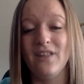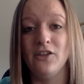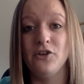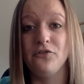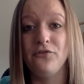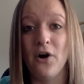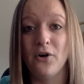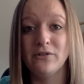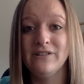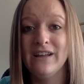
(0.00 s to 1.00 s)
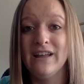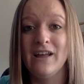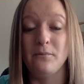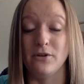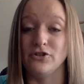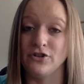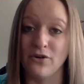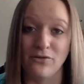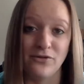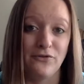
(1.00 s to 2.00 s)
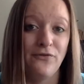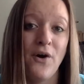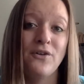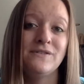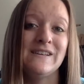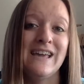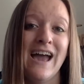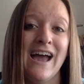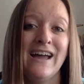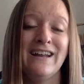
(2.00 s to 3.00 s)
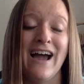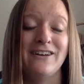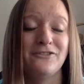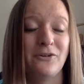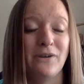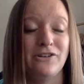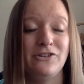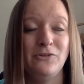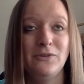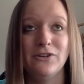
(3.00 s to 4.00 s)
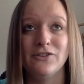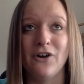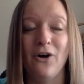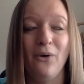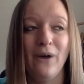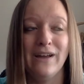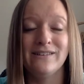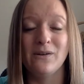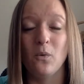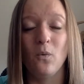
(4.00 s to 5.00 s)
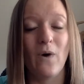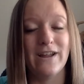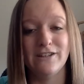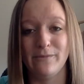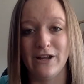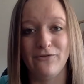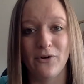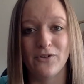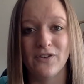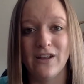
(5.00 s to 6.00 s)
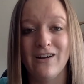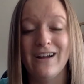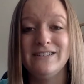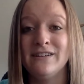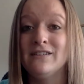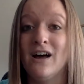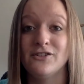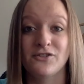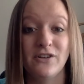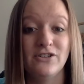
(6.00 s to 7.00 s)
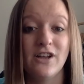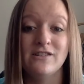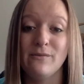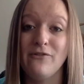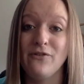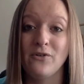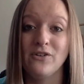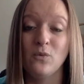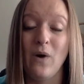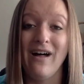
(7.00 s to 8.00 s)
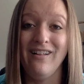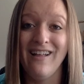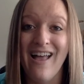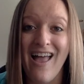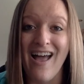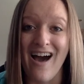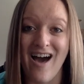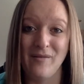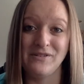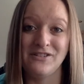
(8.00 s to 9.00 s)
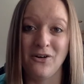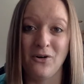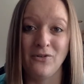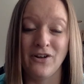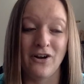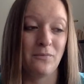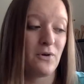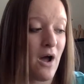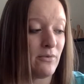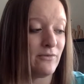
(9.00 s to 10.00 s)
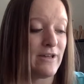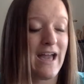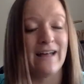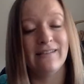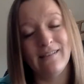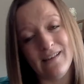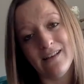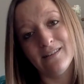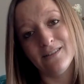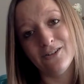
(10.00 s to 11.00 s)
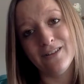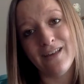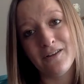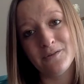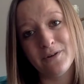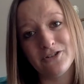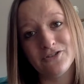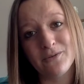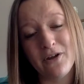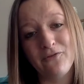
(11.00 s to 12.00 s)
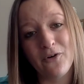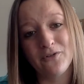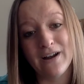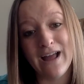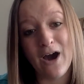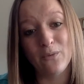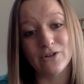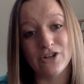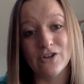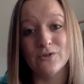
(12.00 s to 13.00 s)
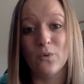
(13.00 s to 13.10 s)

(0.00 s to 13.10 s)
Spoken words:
Your phone, Be sure to go through your photos again. I don't know about you, but there's always way too many photos in there. I take a lot of screenshots on my phone as well. So there are probably at least 30,000 pictures on my phone right now, which is